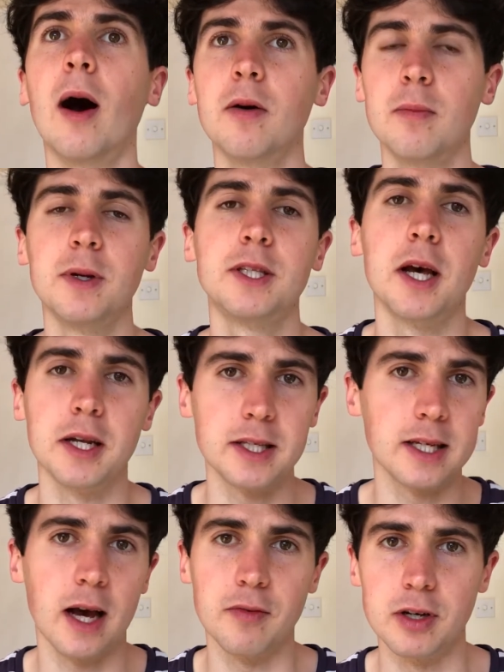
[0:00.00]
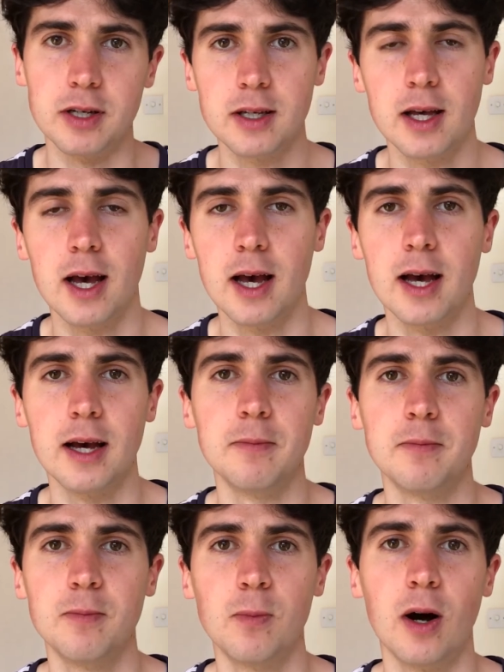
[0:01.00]
Maternity cover,
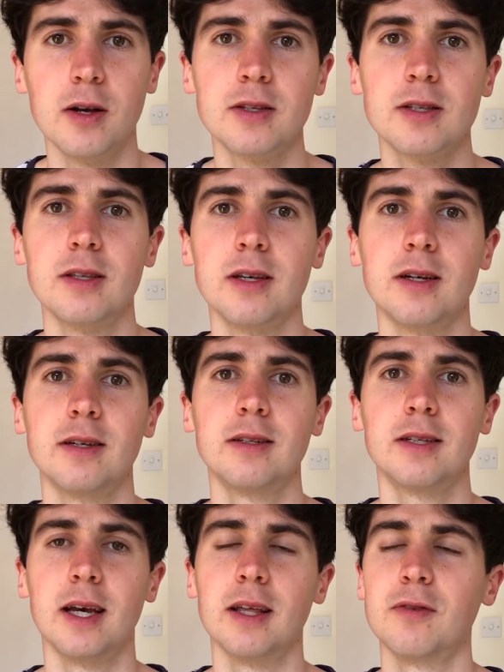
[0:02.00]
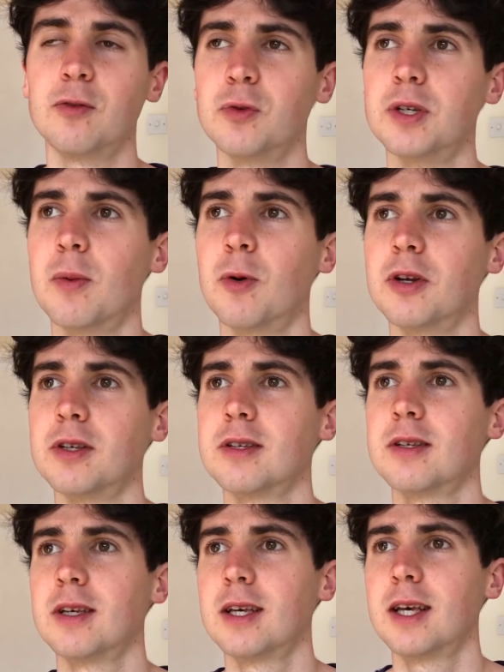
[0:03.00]
whilst the full-time one is
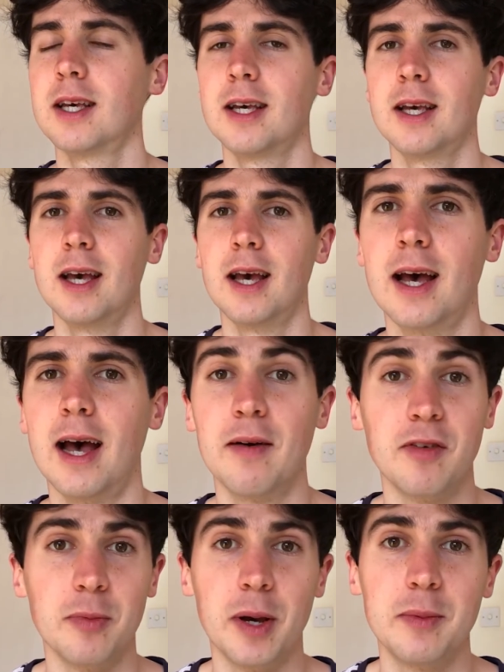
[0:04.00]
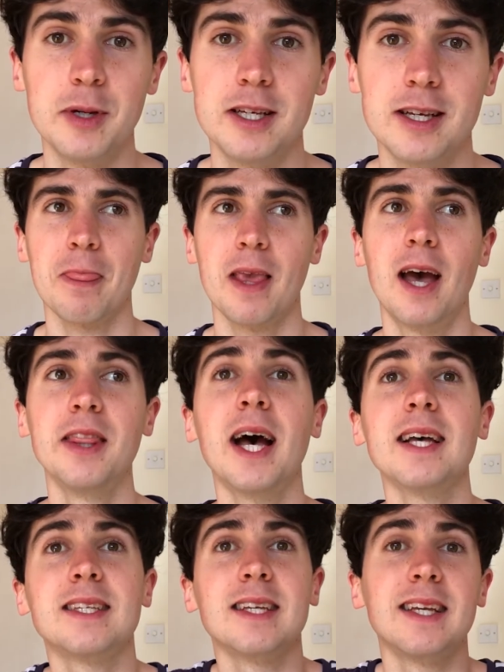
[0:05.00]
having a baby. And
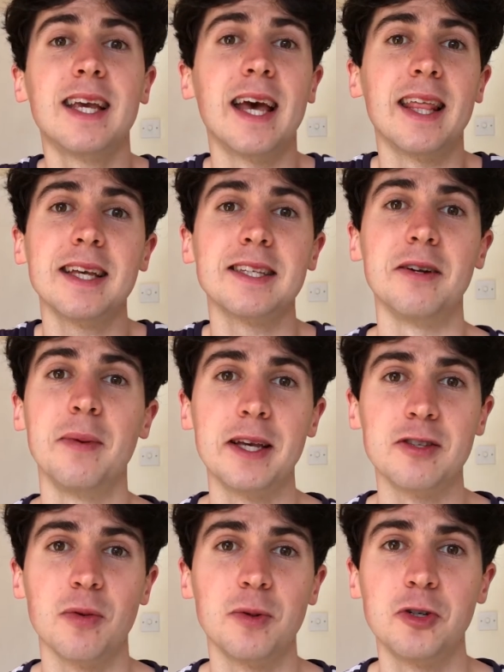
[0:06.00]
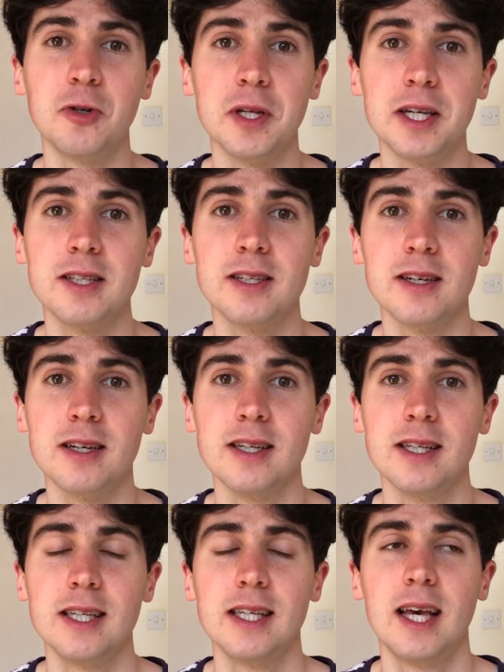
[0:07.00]
that's an amazing opportunity to
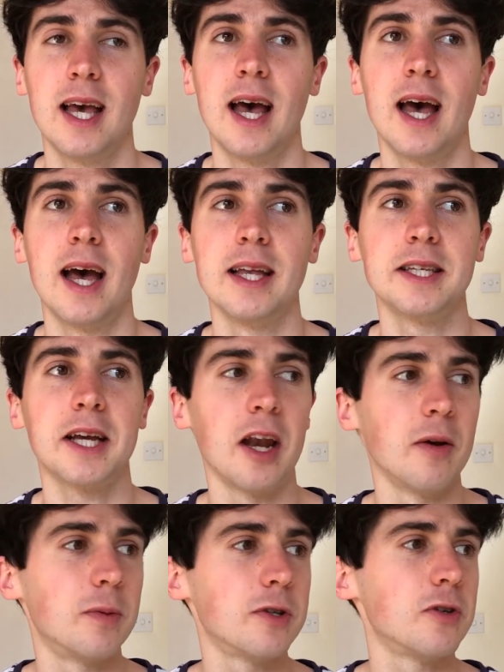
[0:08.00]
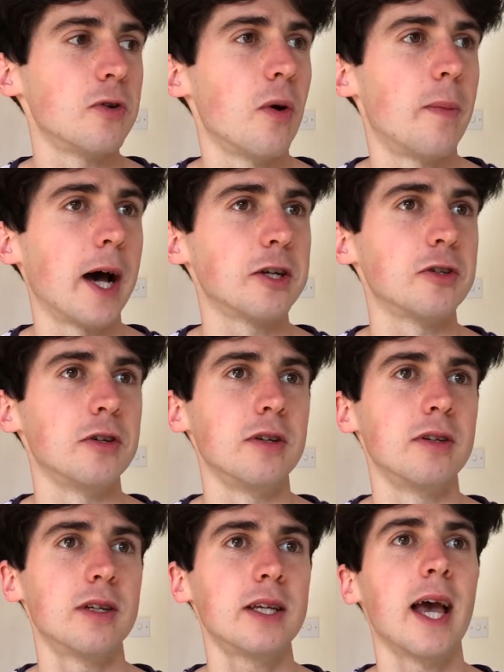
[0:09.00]
kind of pursue a
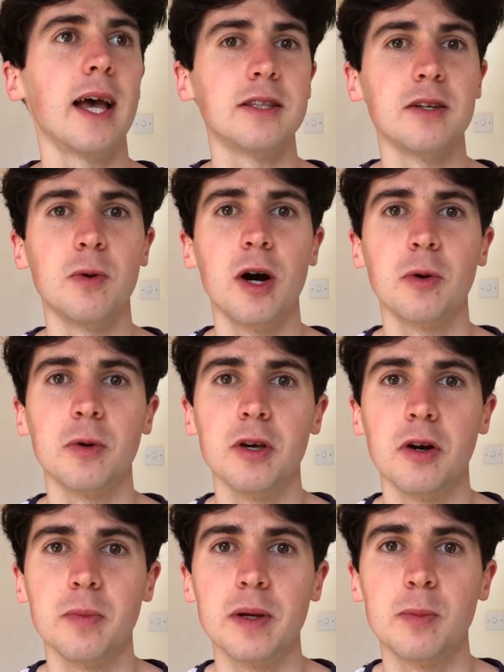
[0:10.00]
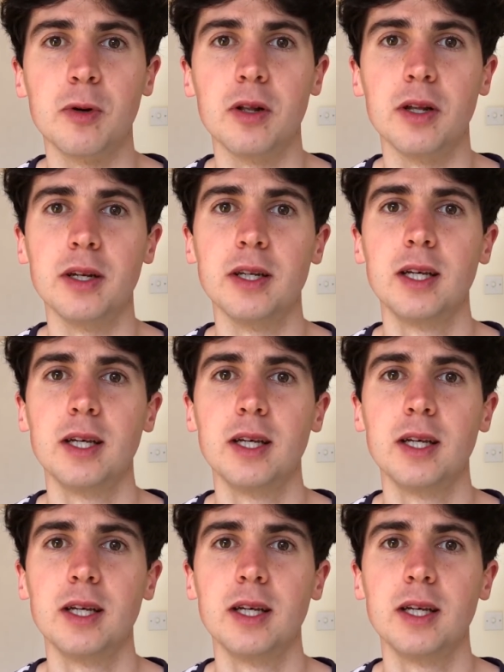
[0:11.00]
passion, to work with young people and